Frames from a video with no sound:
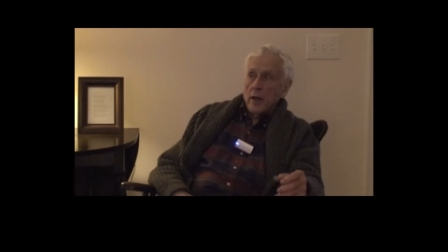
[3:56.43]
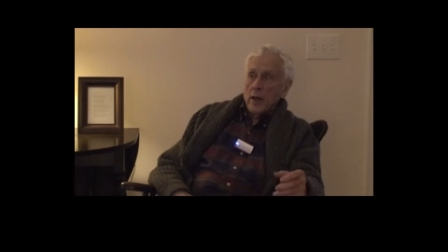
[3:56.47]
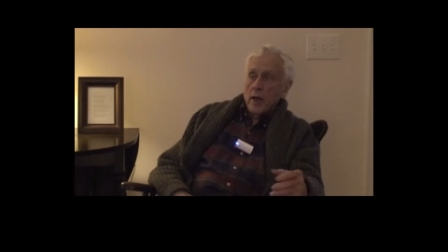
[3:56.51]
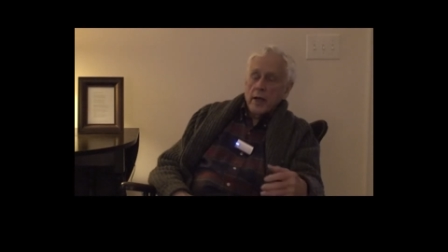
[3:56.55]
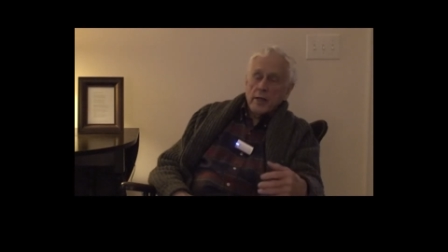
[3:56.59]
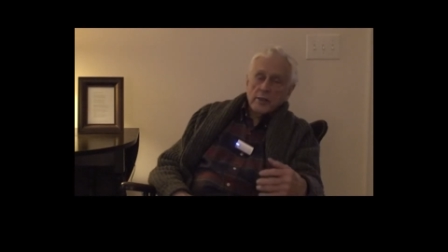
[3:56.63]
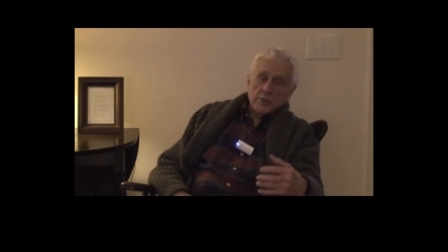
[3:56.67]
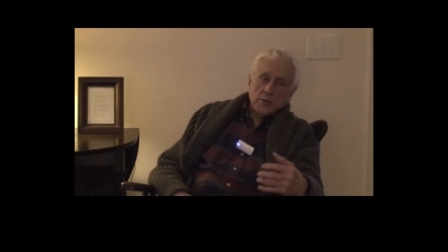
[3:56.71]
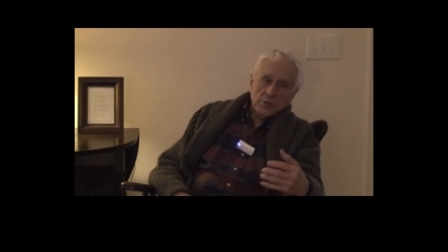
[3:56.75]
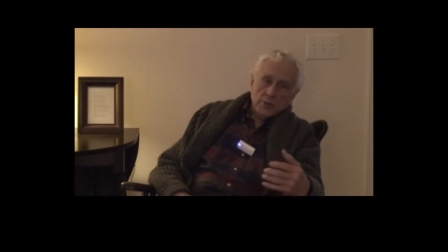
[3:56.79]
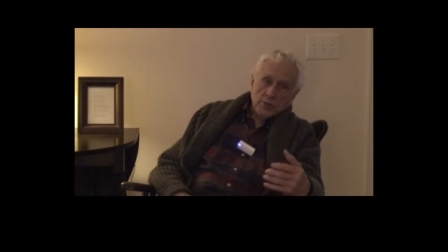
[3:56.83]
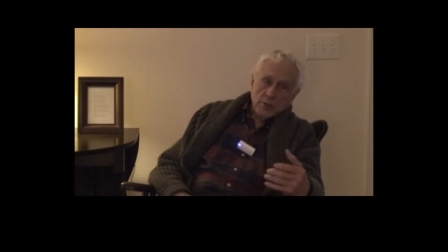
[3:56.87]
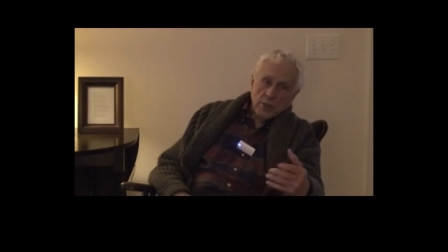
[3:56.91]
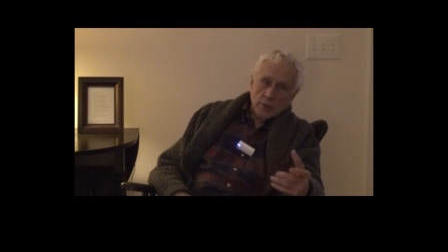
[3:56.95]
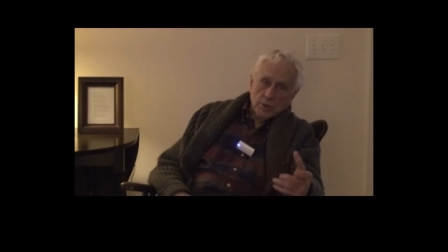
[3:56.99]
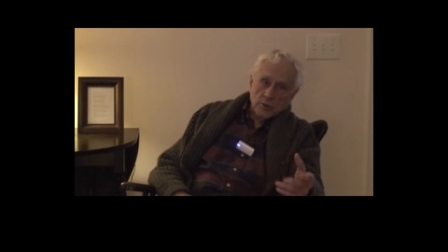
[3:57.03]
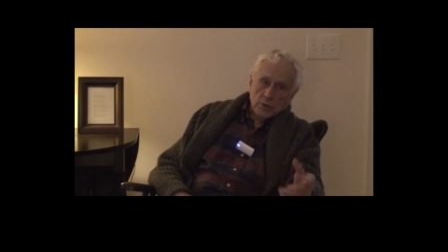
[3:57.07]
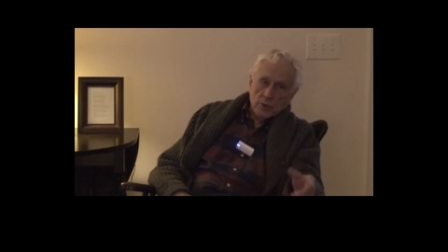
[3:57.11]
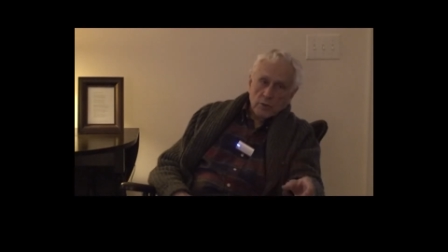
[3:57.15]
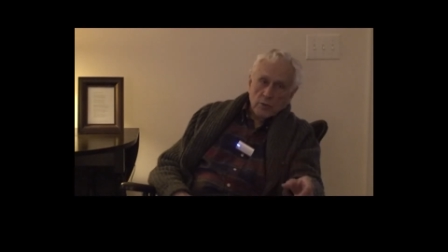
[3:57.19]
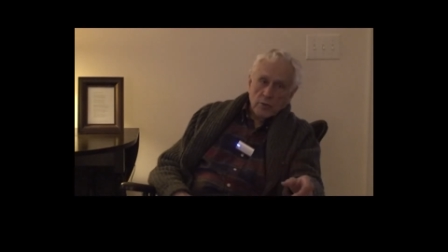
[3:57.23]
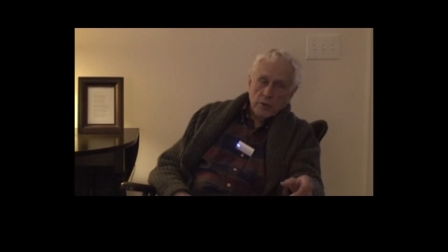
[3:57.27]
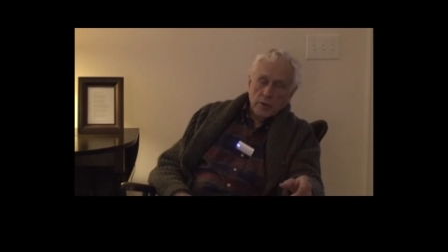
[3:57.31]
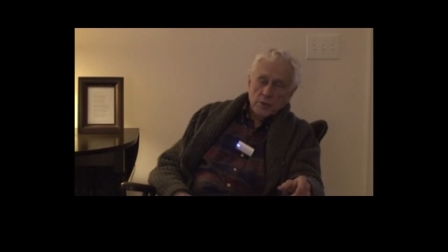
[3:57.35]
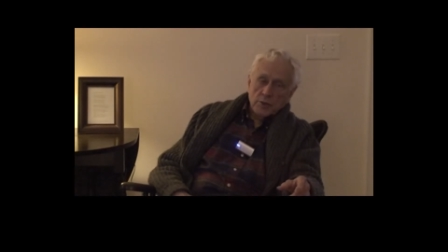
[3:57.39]

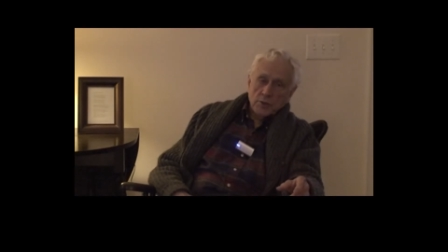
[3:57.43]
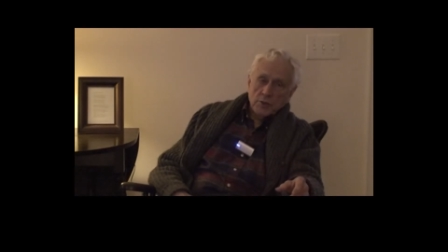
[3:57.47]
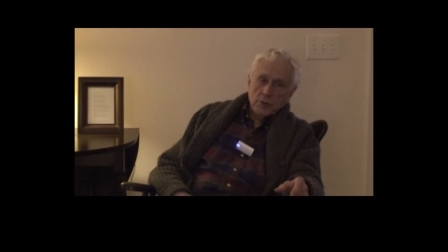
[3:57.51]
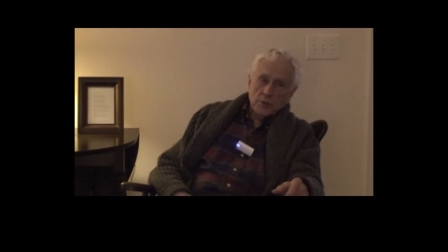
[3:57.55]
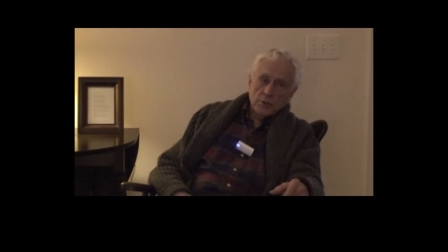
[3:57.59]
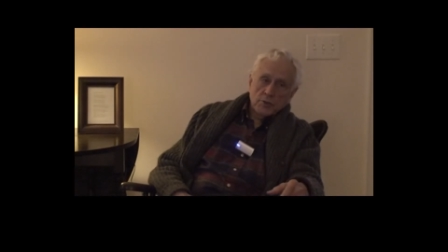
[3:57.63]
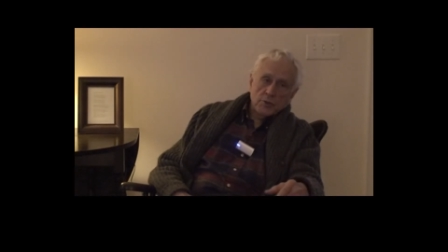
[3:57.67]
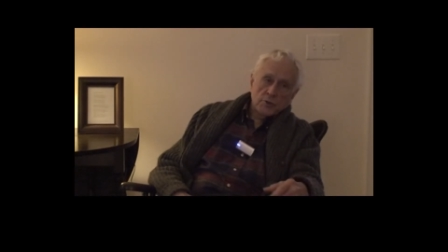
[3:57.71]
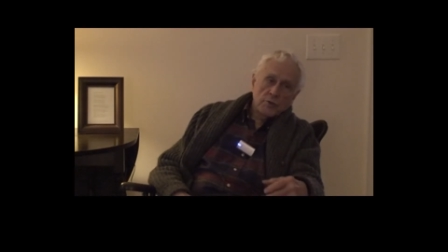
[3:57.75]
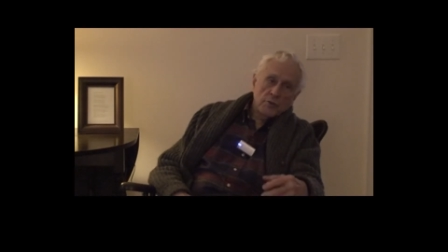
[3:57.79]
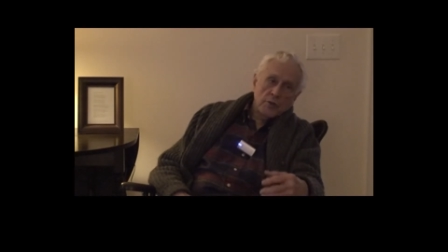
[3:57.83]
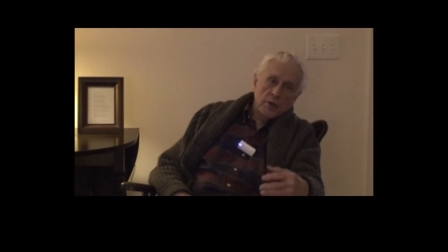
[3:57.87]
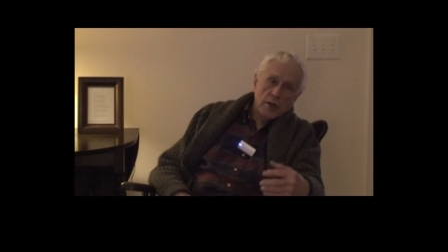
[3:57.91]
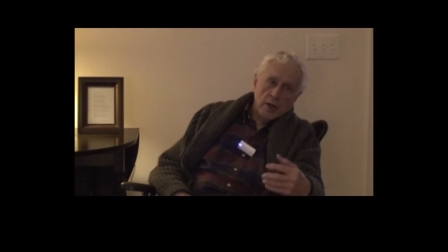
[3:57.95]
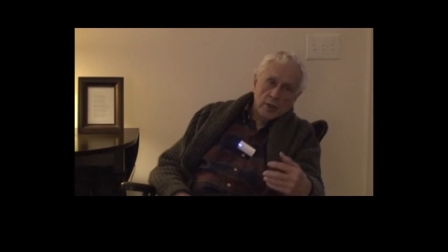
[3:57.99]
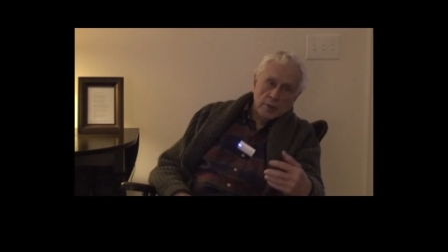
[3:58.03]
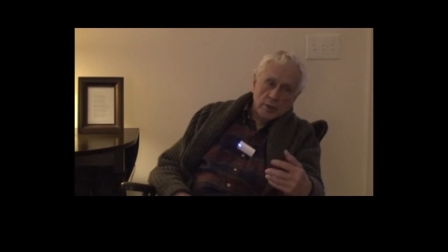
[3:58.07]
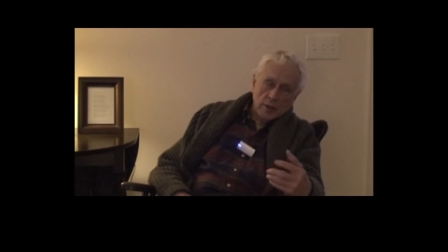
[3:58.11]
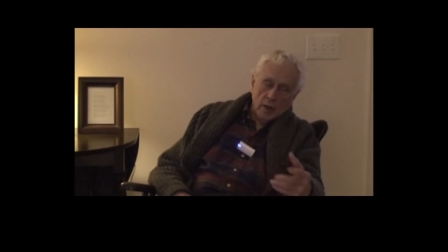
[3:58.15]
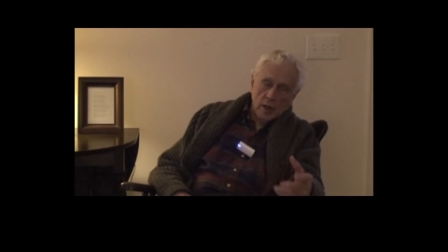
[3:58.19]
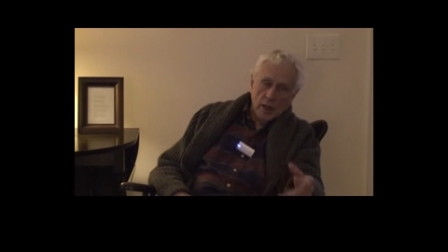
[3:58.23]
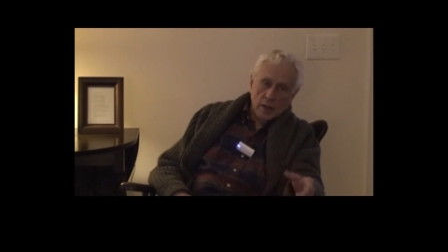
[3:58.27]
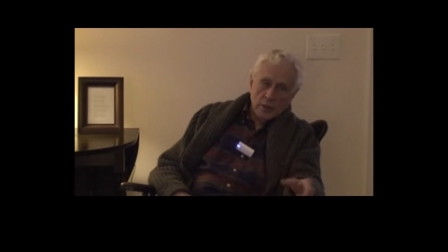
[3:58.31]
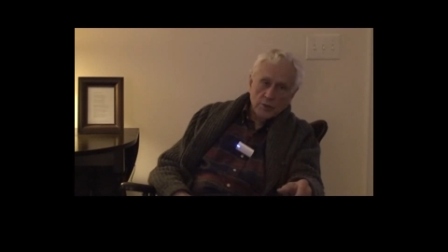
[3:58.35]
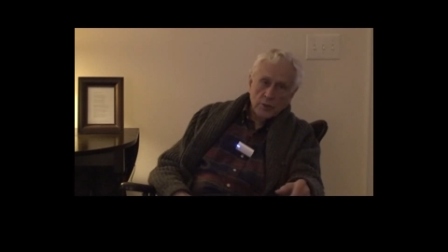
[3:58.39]
existential questions or the
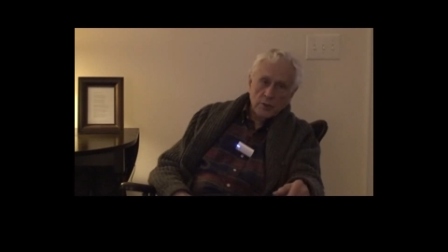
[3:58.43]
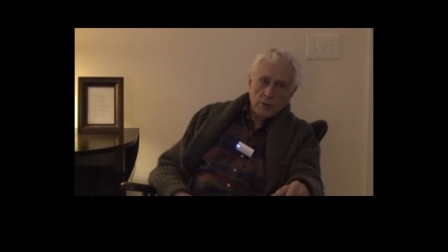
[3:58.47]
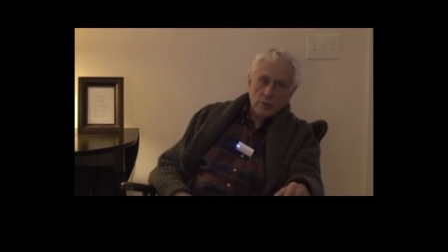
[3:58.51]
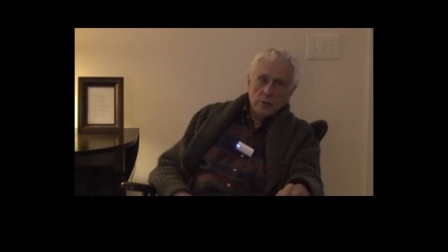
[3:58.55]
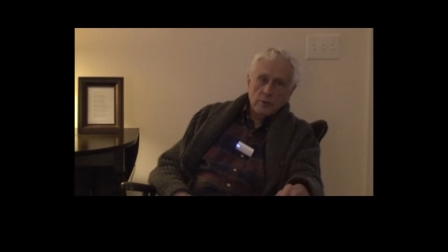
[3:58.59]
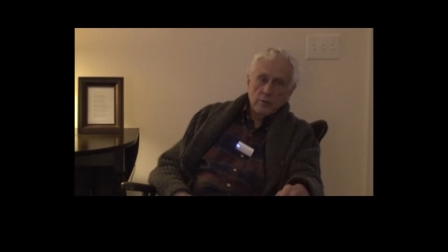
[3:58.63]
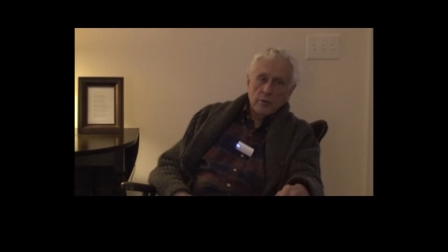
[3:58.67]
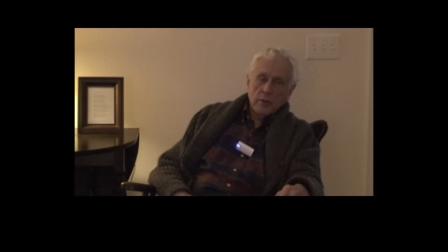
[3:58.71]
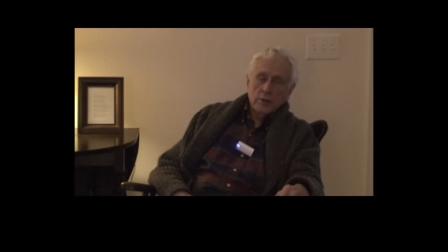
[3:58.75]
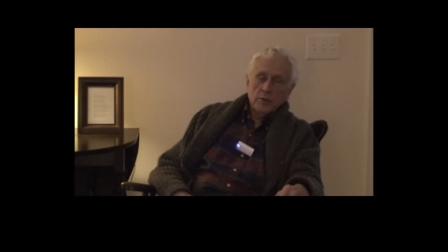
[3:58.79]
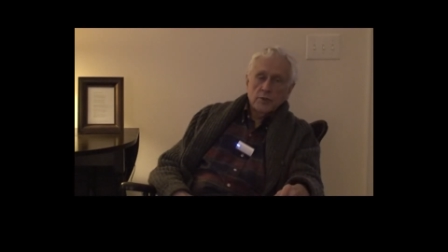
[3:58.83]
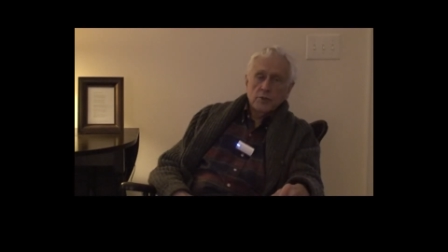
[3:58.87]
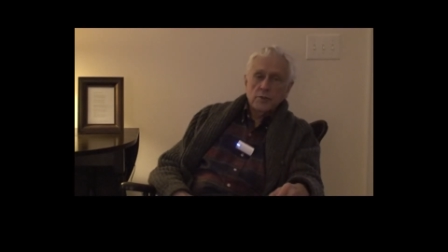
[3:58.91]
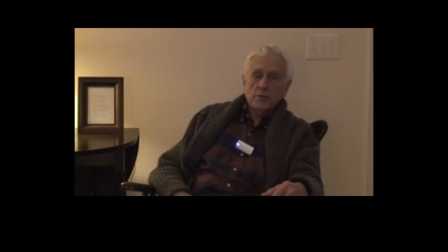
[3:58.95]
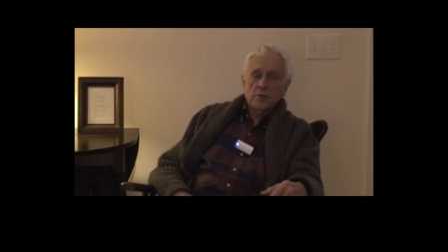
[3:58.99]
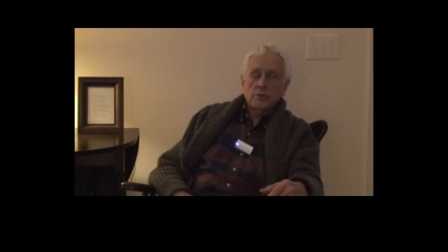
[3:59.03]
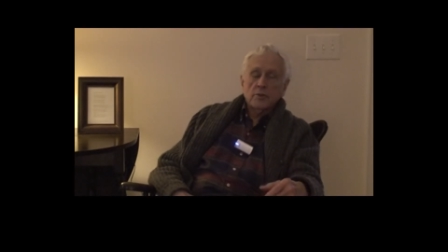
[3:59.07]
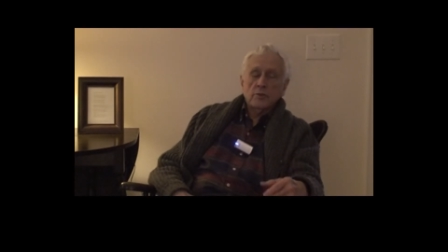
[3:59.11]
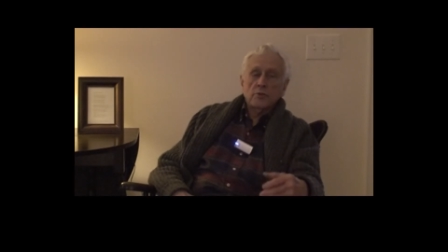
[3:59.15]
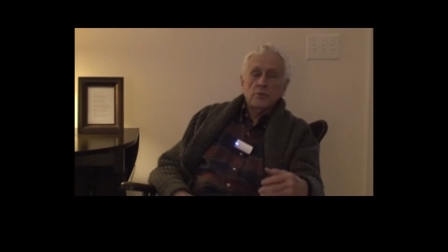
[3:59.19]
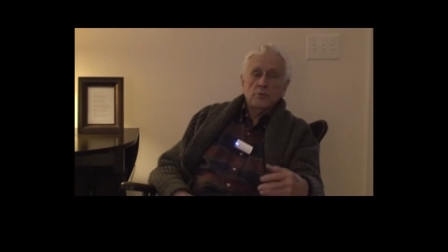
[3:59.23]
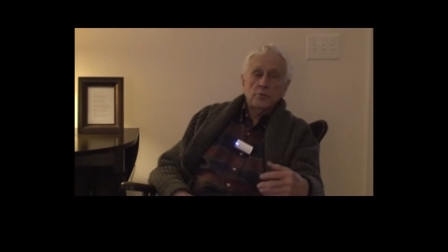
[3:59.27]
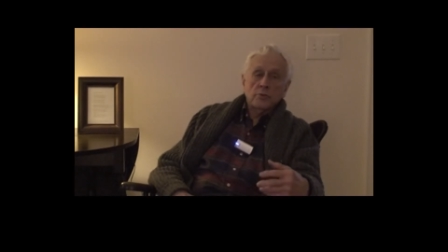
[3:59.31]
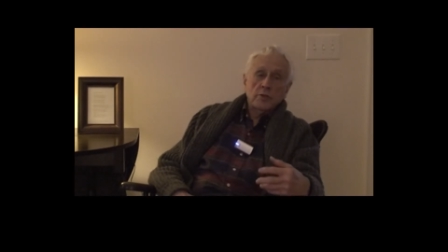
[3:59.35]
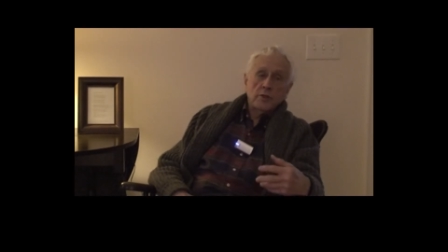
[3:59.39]
ontological
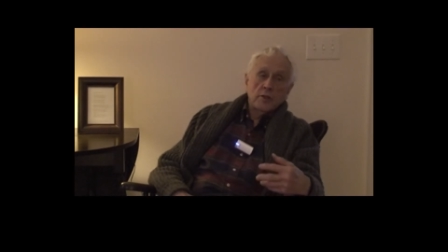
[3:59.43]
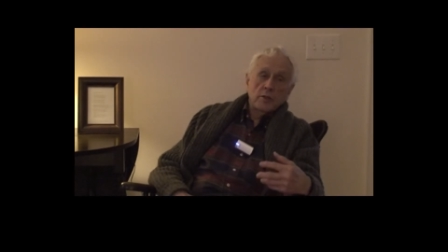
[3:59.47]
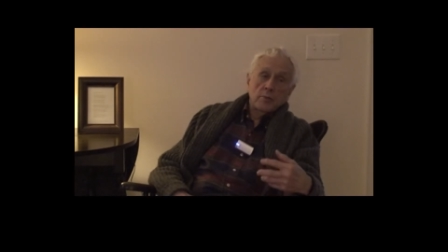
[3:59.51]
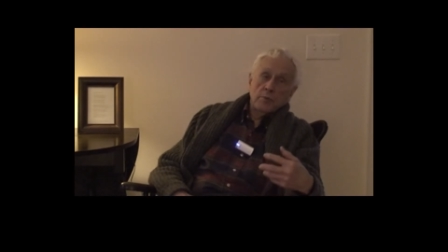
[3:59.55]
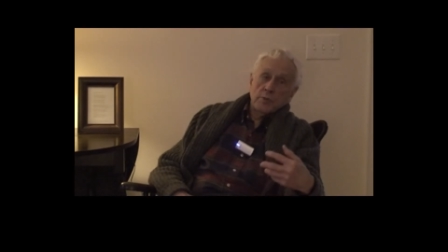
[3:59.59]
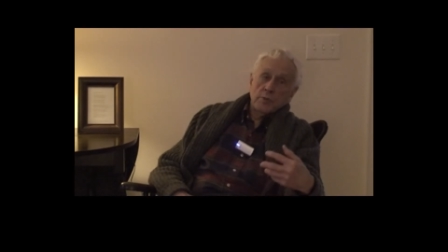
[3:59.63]
questions or the